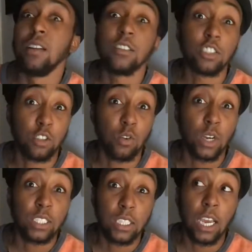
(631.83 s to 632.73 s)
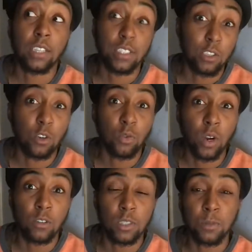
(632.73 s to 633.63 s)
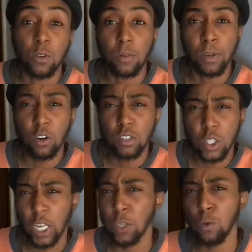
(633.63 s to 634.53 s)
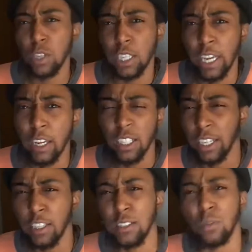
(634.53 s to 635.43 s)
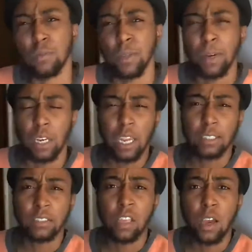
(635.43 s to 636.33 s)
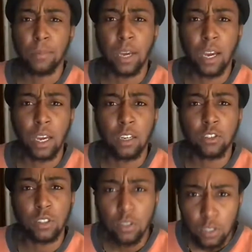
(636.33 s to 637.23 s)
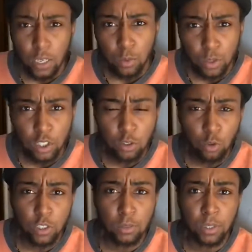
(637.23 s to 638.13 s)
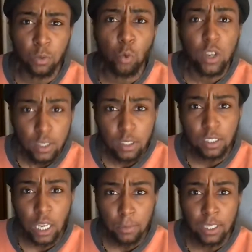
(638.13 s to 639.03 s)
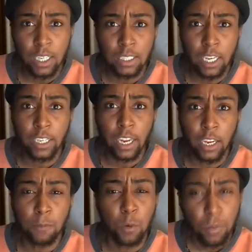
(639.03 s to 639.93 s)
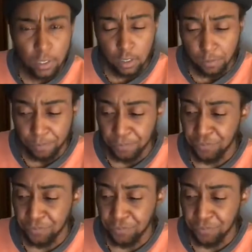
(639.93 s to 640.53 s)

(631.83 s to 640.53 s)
So I said I need to look around some more, but also I knew that the Aeon 80s wouldn't be my last stop. I understood that it was just going to be one of the stops as I gained momentum.